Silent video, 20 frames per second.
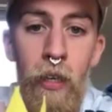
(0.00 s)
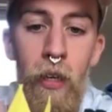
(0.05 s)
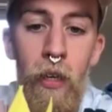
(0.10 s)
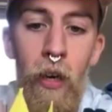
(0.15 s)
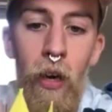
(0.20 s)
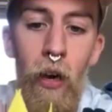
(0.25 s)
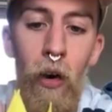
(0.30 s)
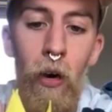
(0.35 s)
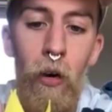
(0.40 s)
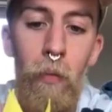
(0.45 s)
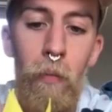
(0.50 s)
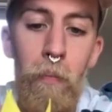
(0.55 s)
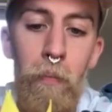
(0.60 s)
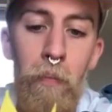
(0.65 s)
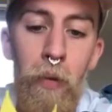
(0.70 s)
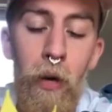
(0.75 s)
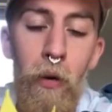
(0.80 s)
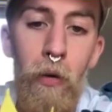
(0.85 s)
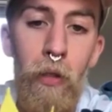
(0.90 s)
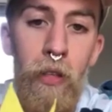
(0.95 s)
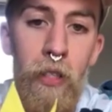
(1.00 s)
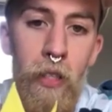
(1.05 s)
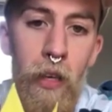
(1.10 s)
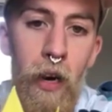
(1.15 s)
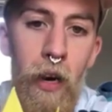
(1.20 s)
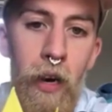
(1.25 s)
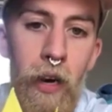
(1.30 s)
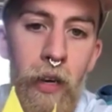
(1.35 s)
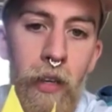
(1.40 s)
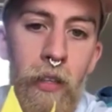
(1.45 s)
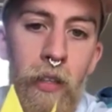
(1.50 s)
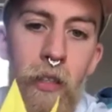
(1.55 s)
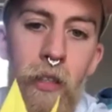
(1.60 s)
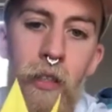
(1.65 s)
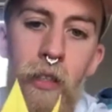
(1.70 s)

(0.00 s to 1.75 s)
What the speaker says: on both sides.